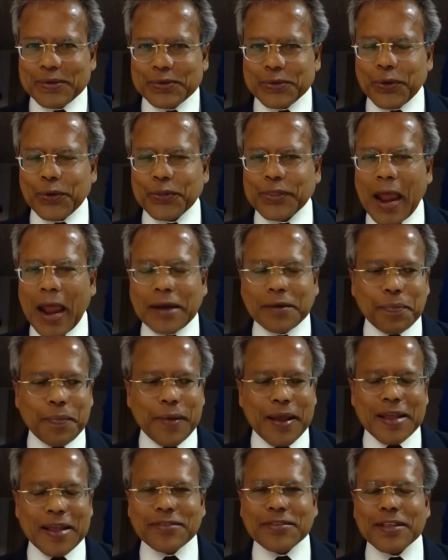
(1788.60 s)
So that
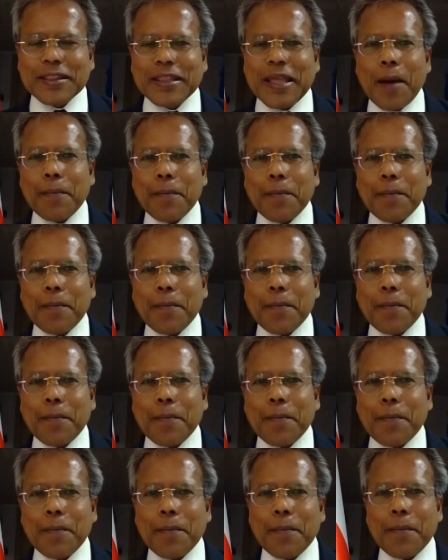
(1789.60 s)
means they are
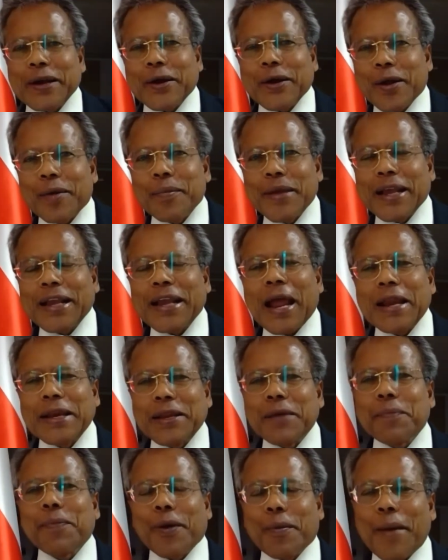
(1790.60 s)
beyond economic
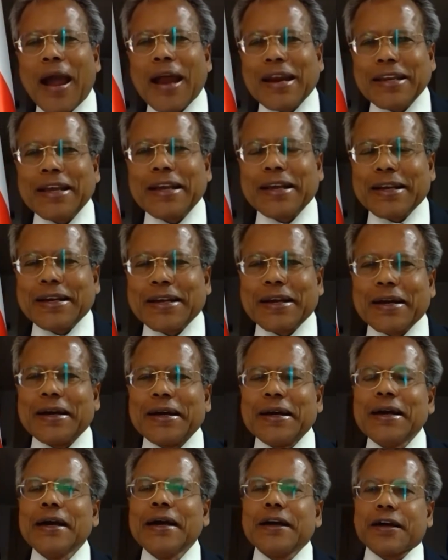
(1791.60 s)
and diplomatic
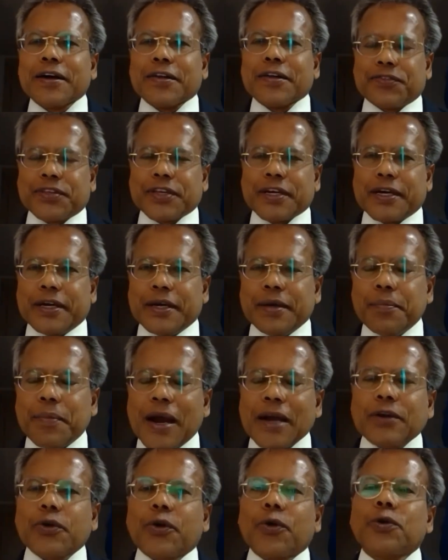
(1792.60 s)
uh, concern,
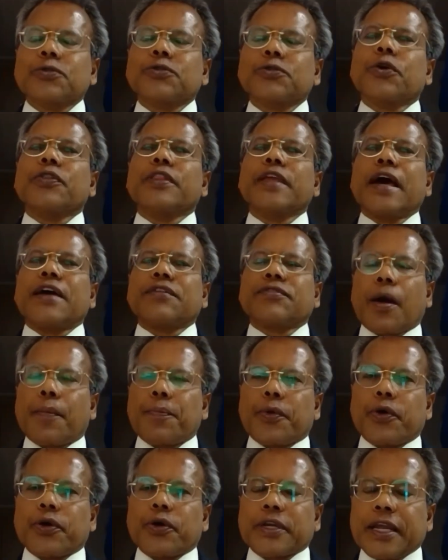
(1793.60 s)
but also they are
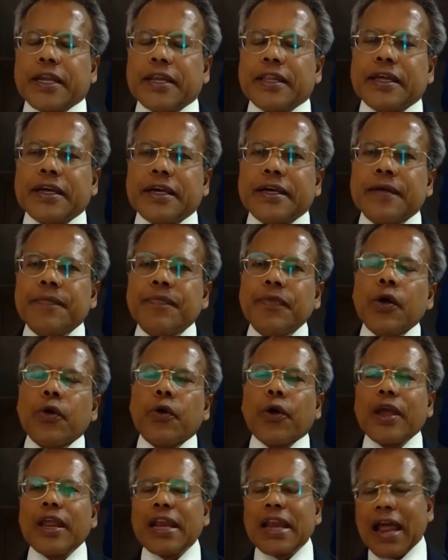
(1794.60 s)
supporting the
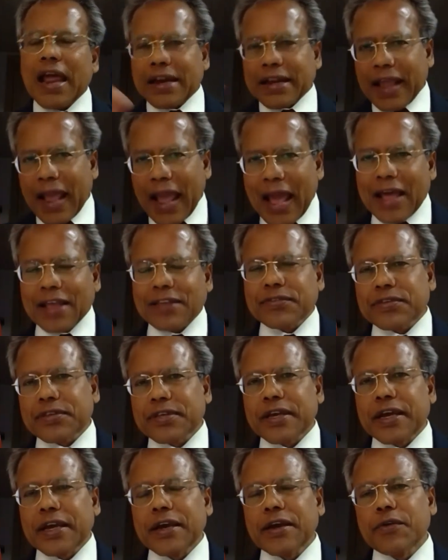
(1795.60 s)
oil and gas,